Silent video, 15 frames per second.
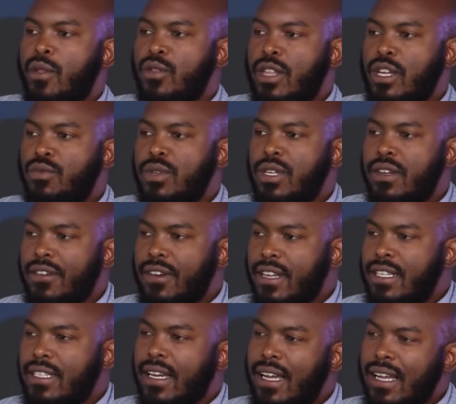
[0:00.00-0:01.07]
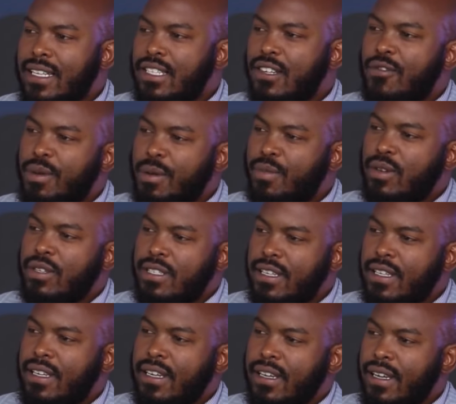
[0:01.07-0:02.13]
so that we create a culture of people
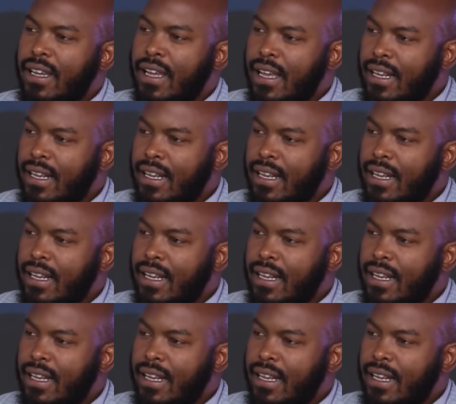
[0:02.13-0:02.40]
seeking